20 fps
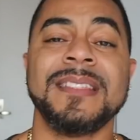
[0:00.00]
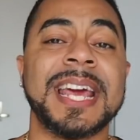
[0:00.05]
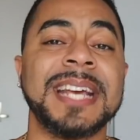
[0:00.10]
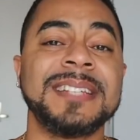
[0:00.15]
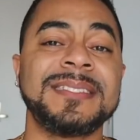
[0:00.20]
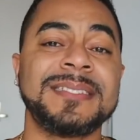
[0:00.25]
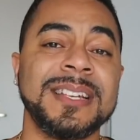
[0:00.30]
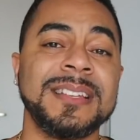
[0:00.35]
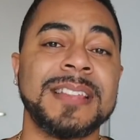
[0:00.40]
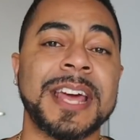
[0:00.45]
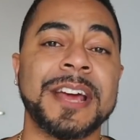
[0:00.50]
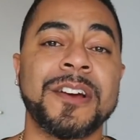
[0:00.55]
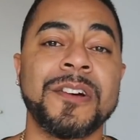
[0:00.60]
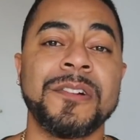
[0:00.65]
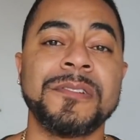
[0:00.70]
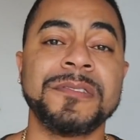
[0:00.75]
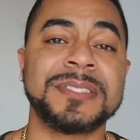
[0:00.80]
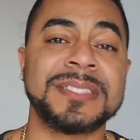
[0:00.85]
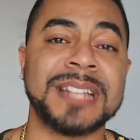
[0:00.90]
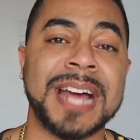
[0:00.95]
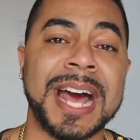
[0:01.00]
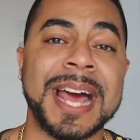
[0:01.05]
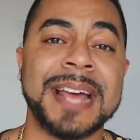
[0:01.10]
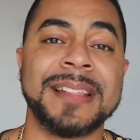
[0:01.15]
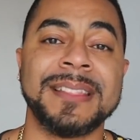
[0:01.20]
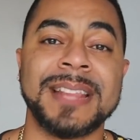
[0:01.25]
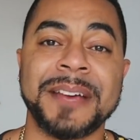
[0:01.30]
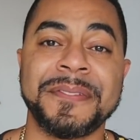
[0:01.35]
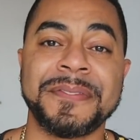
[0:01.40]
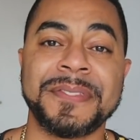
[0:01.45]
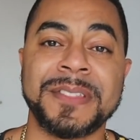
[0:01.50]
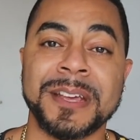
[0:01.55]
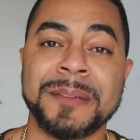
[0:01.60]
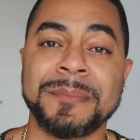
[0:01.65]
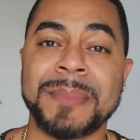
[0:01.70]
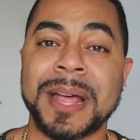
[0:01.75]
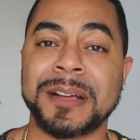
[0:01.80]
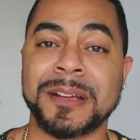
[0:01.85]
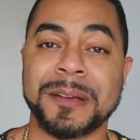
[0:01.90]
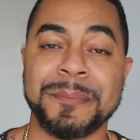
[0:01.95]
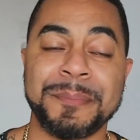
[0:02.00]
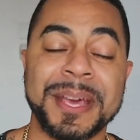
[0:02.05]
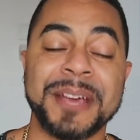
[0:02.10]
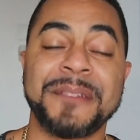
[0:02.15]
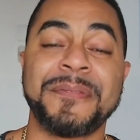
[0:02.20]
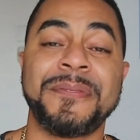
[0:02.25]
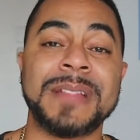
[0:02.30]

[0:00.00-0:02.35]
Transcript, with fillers: They see that CoSign left them like a big